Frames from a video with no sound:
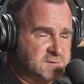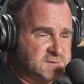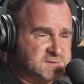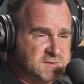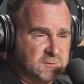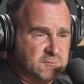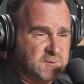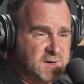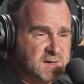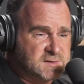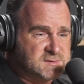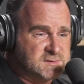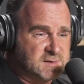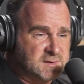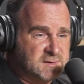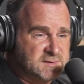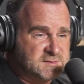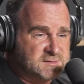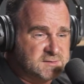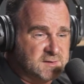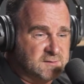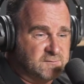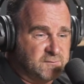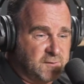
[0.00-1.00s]
So we had to
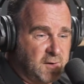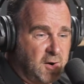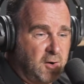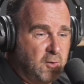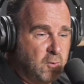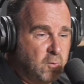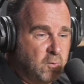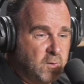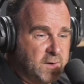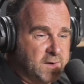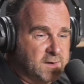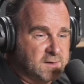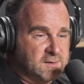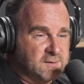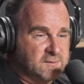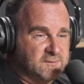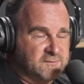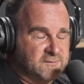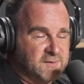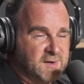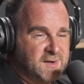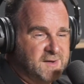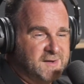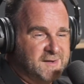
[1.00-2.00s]
listen for a whole week
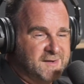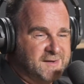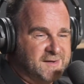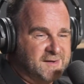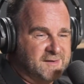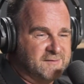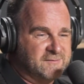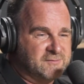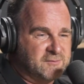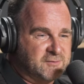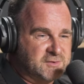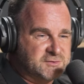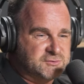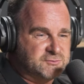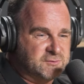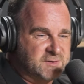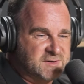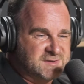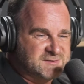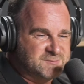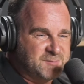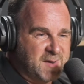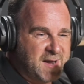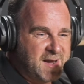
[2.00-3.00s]
of Chris
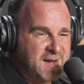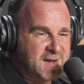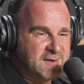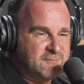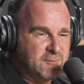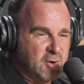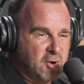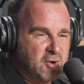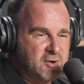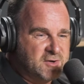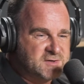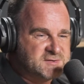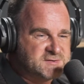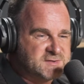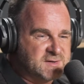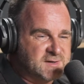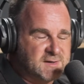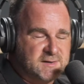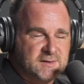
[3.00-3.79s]
Rea's band rehearsing.